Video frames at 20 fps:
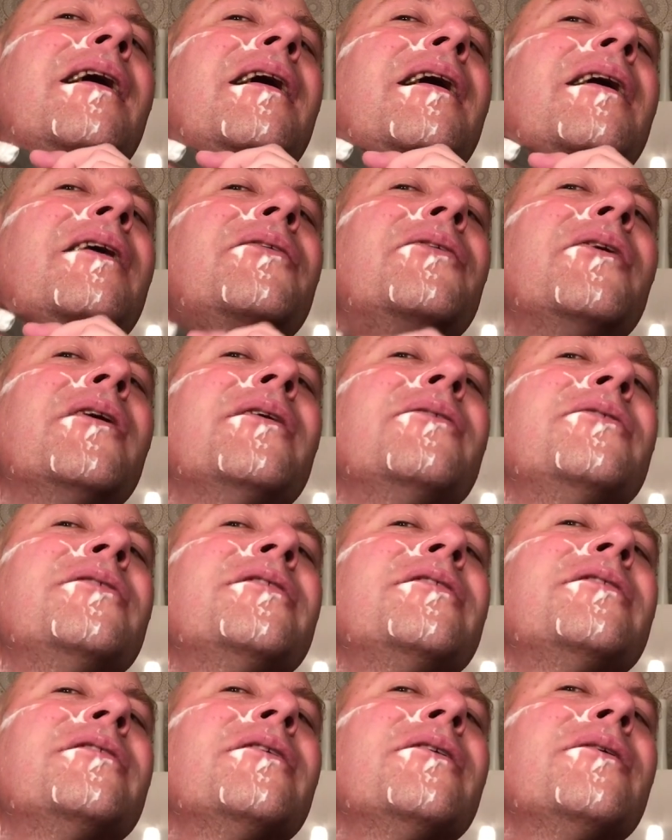If you have a
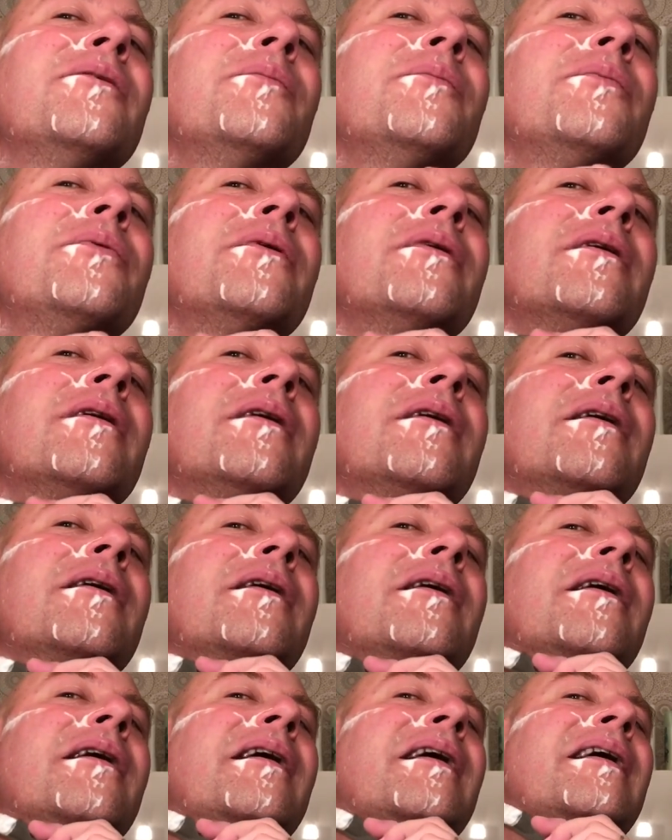soap
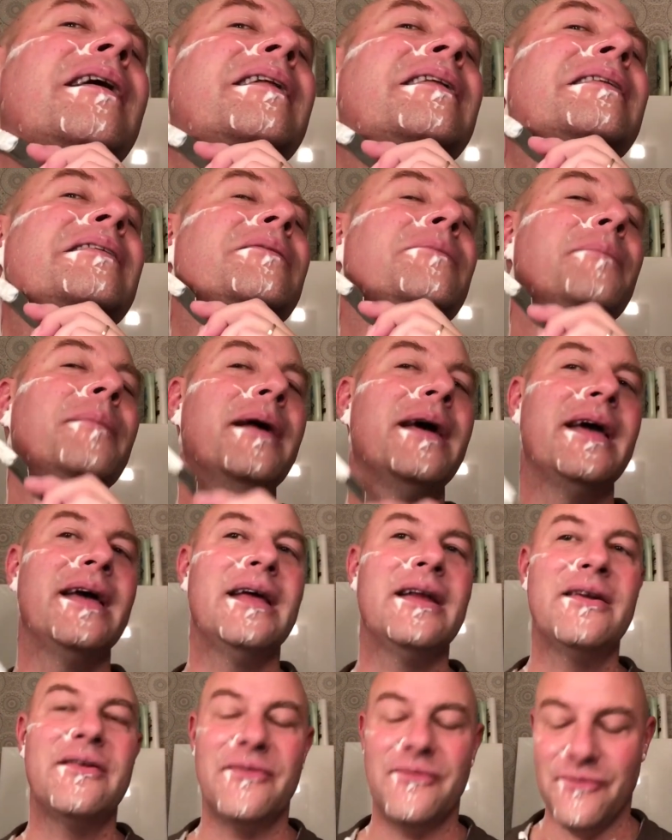that's
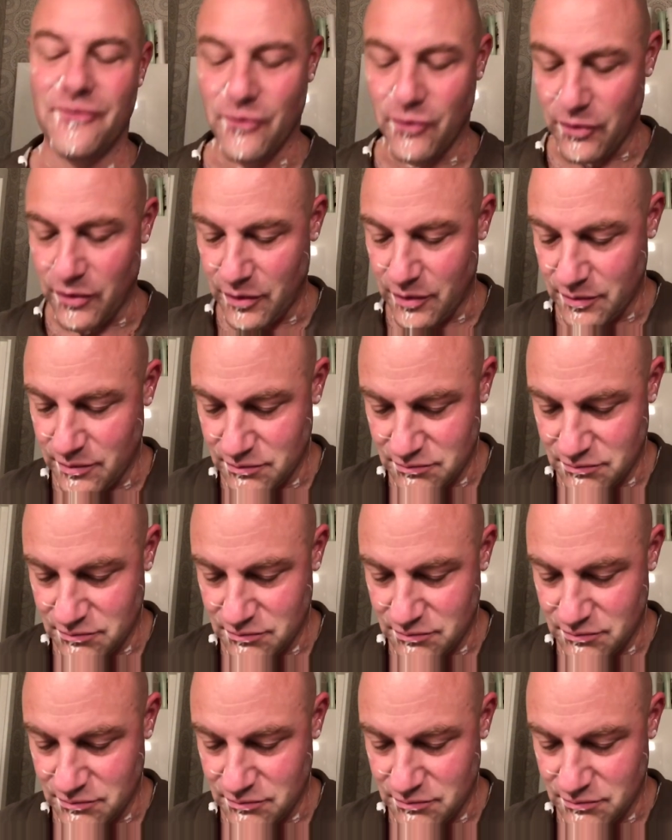made for